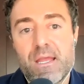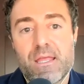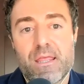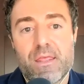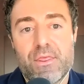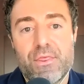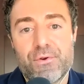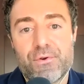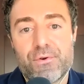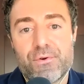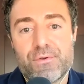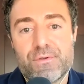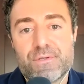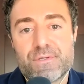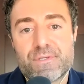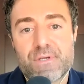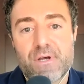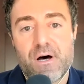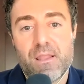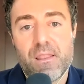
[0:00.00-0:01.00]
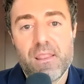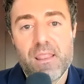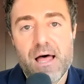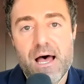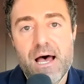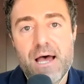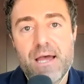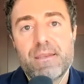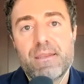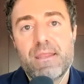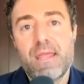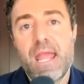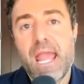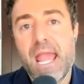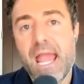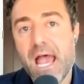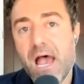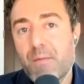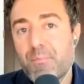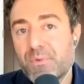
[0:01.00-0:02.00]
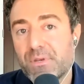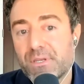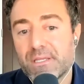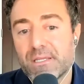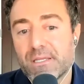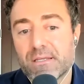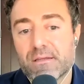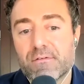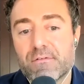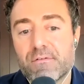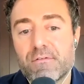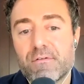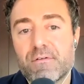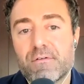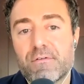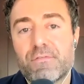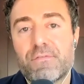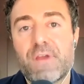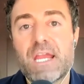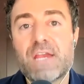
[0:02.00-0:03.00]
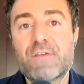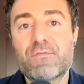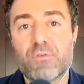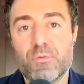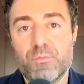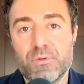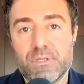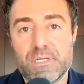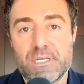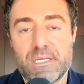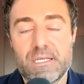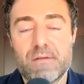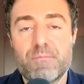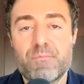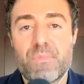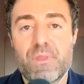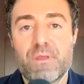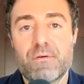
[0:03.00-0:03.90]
there's a lot happening favorably